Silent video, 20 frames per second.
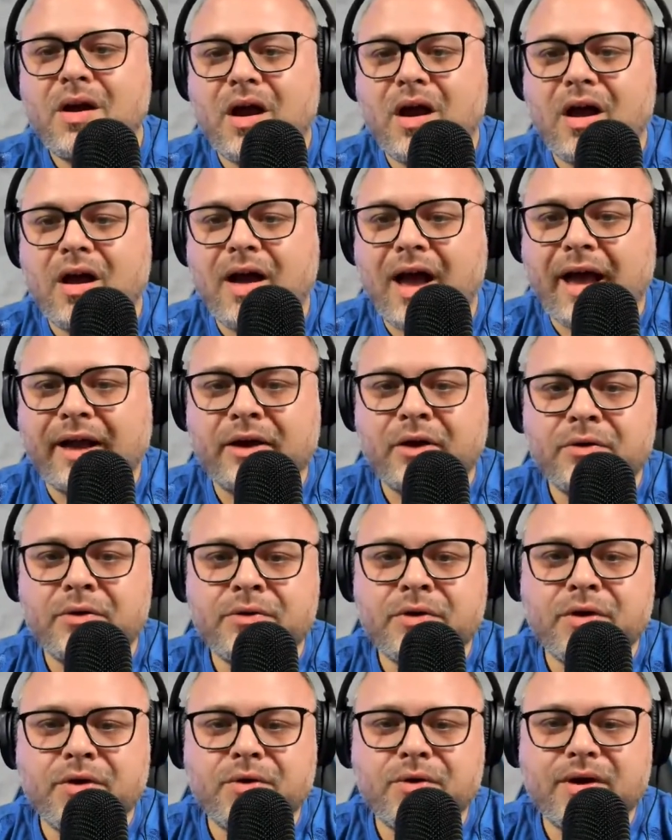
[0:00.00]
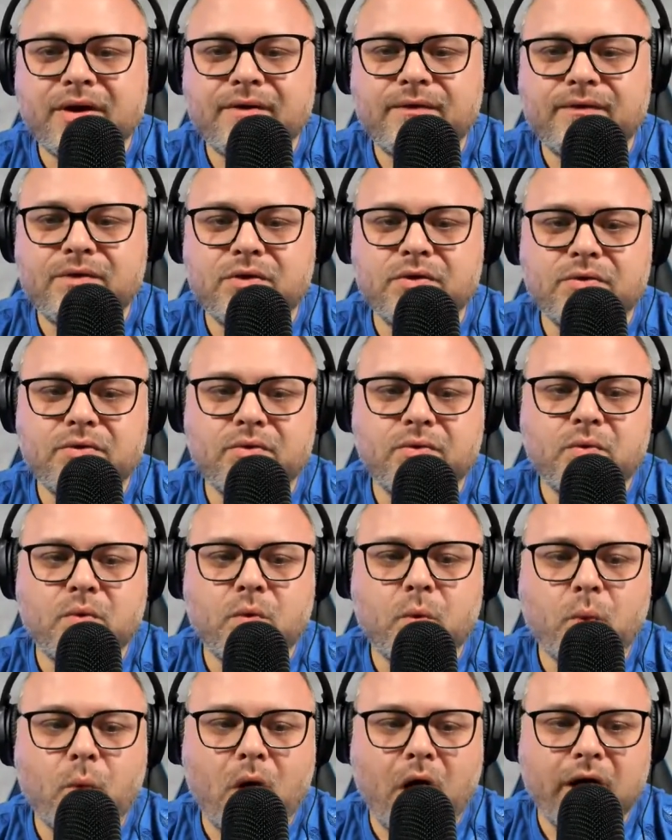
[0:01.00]
I don't know if you
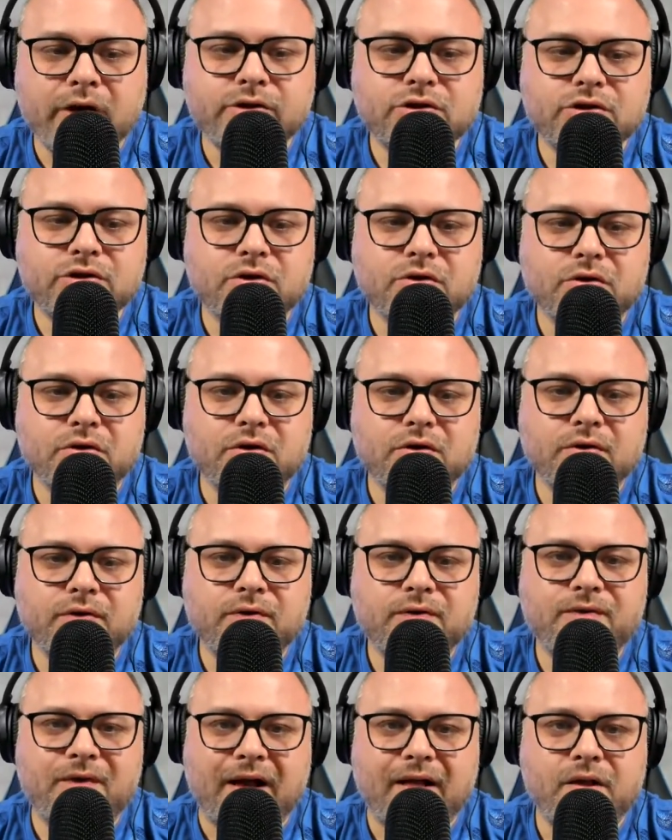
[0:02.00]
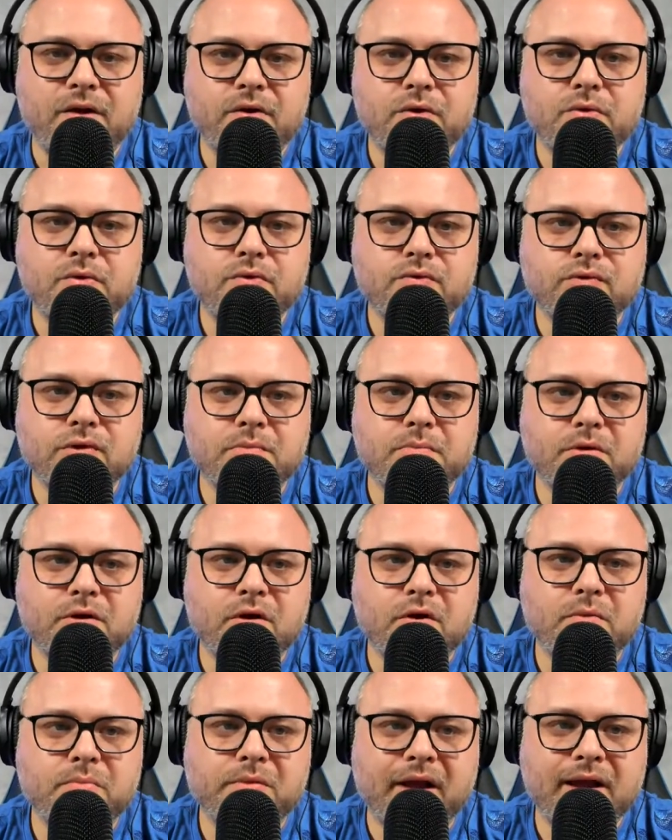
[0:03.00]
watch or follow
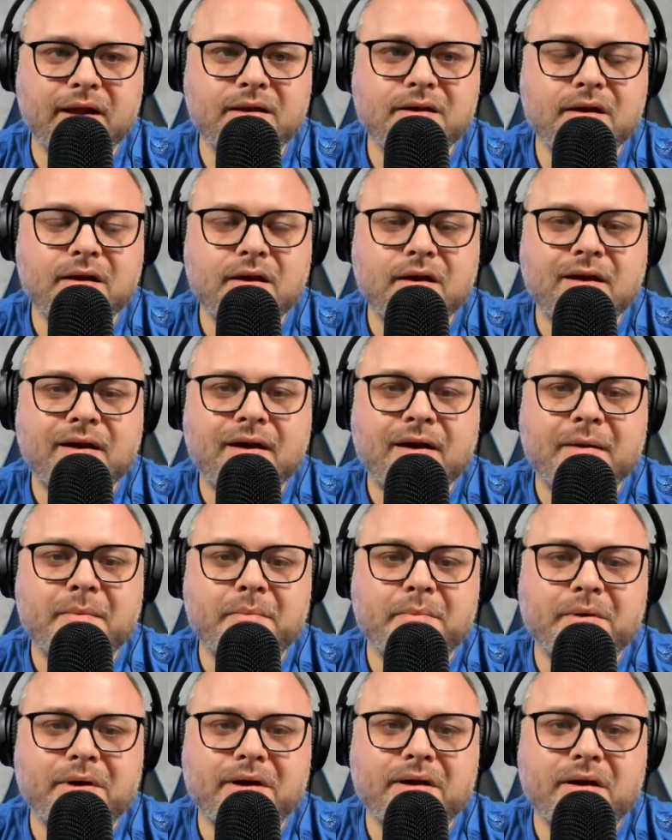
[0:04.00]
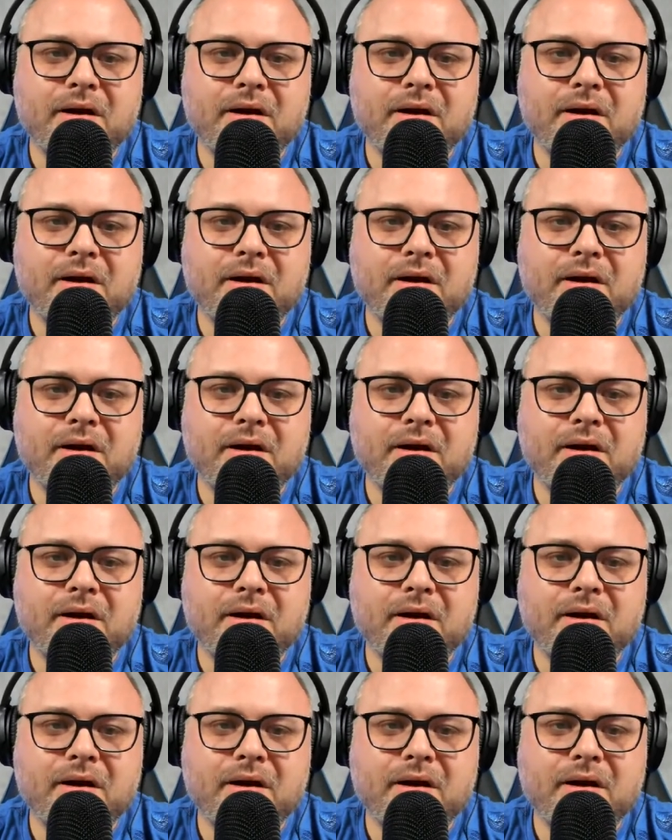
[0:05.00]
Roberto Blake, but